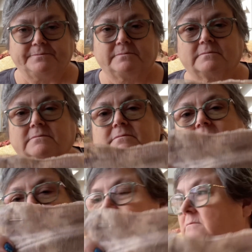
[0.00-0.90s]

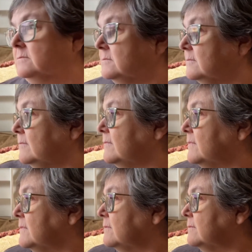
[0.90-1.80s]

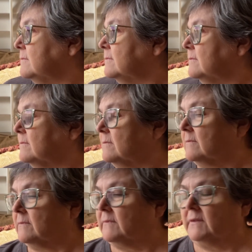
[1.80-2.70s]

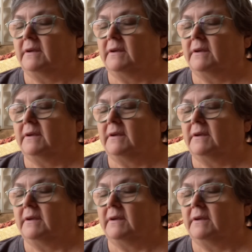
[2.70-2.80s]
(no one is talking)